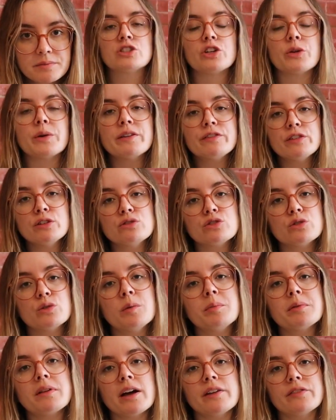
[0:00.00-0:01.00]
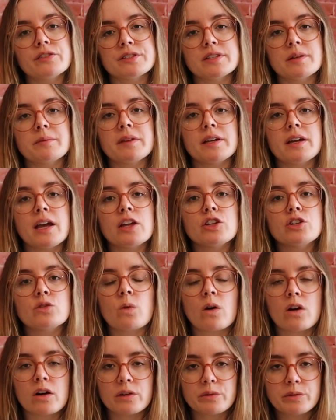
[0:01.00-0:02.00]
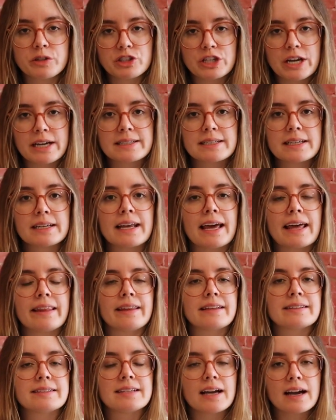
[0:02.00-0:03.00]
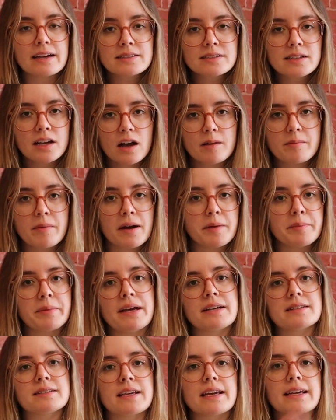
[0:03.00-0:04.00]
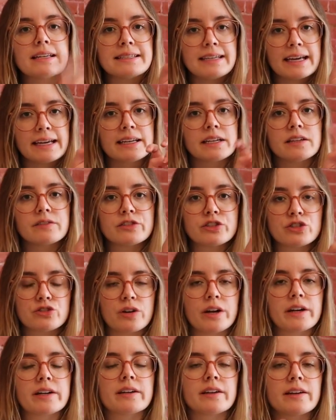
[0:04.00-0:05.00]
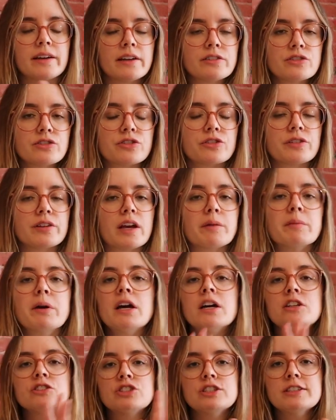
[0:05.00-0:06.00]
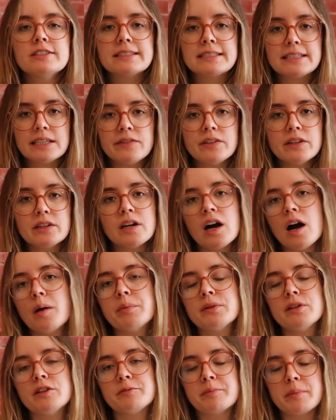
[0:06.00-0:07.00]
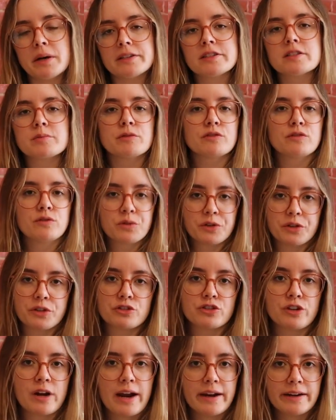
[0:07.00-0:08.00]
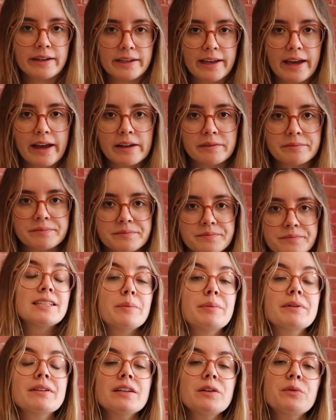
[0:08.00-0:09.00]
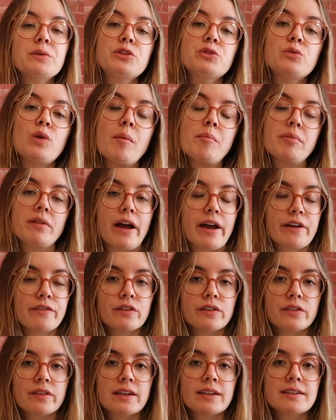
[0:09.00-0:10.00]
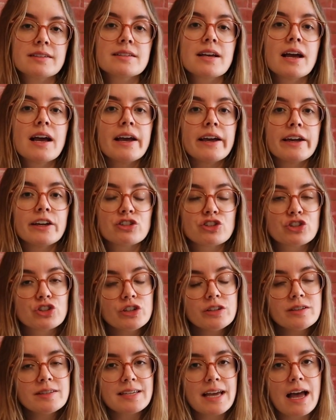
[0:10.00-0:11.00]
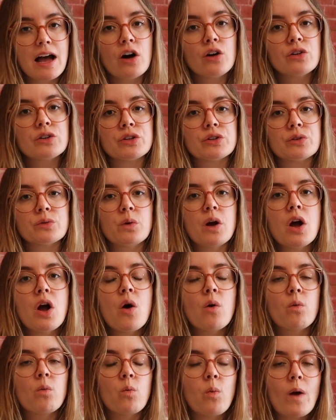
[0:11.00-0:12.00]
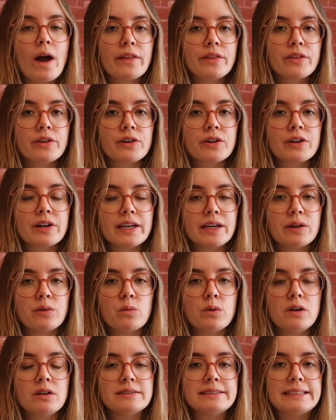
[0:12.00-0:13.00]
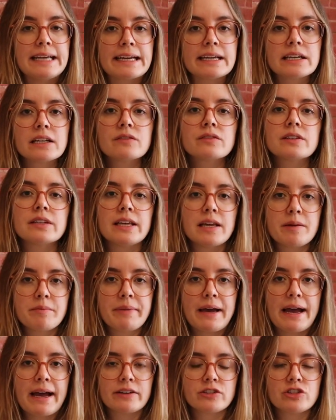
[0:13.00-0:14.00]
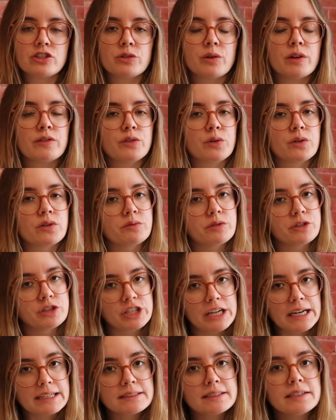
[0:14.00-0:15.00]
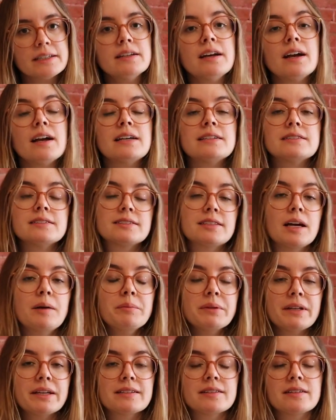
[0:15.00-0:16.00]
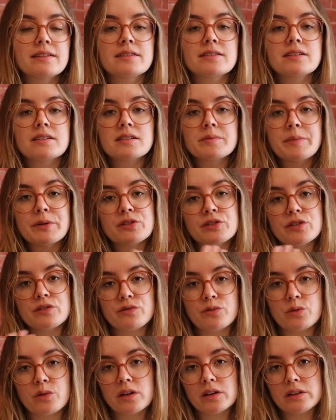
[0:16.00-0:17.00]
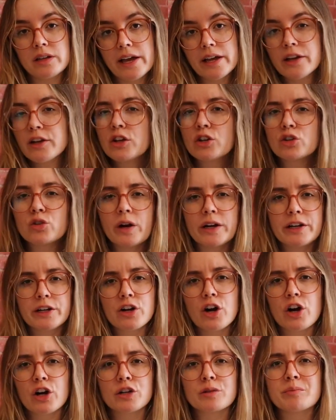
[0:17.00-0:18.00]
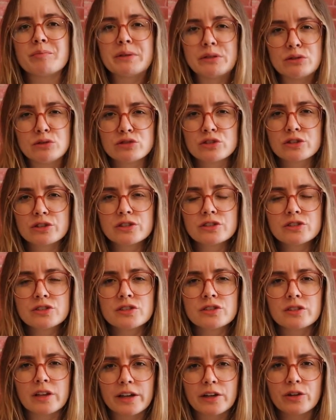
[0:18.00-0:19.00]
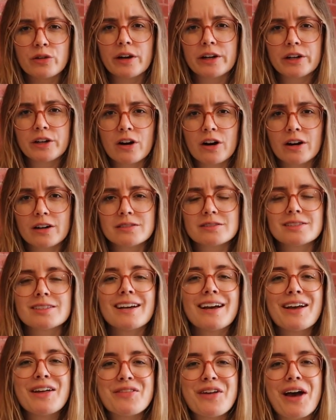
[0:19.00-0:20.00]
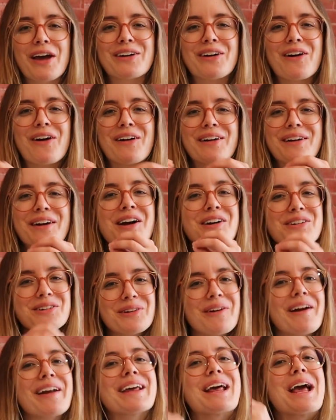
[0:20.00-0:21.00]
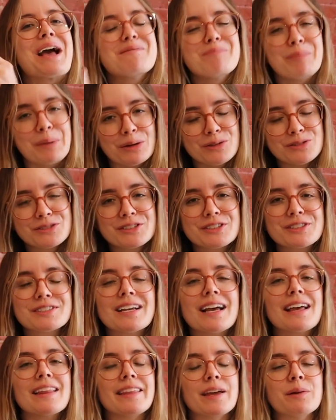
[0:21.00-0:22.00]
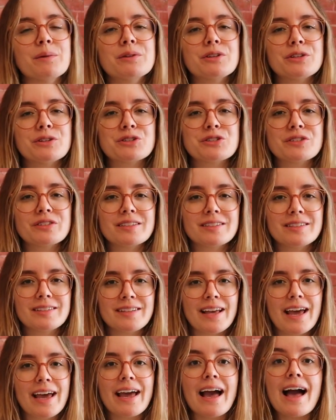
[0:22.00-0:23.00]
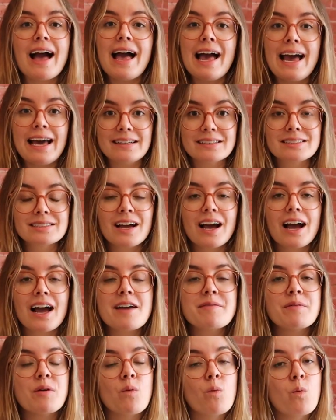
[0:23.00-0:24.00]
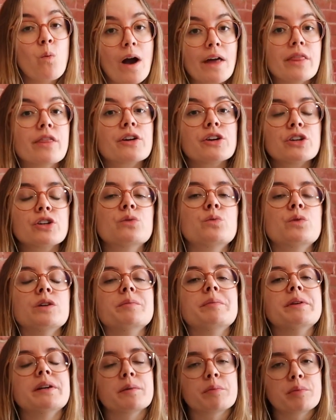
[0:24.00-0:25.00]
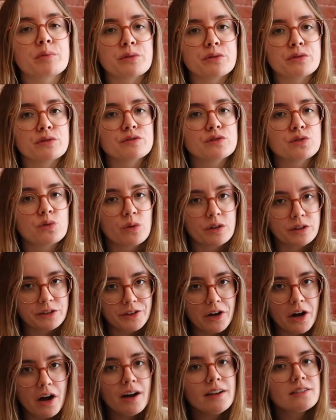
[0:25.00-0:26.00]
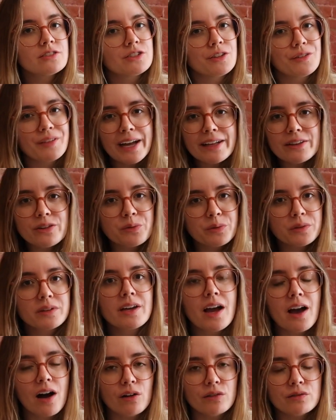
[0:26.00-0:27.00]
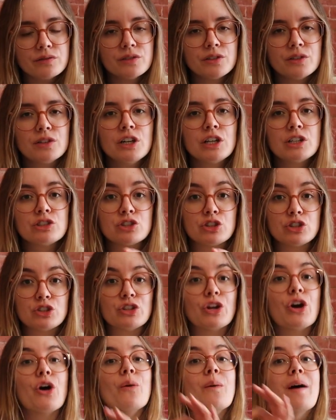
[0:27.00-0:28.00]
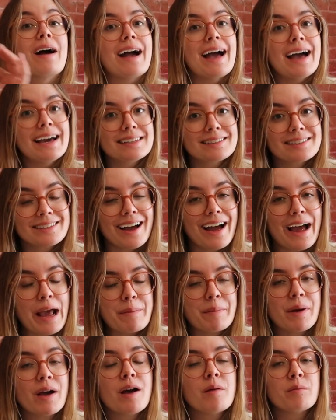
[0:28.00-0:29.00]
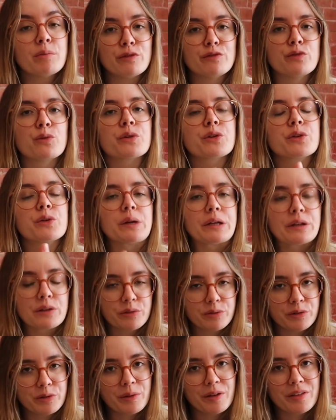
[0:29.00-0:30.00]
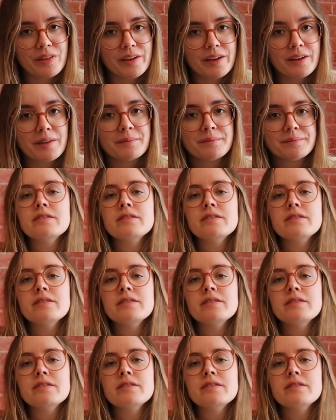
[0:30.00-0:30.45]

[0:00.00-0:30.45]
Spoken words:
So if you do apply for something and you are rejected and it does come up as a negative strike against your name, just give it a couple of months before you try it again. Typically, when you apply for things, it should tell you whether it will negatively impact you if you are rejected. Some places, especially for like credit card builders, like credit cards that are credit builders, they will usually say ahead of time whether you would be approved or not. So that's really helpful to know ahead of time before going through with it.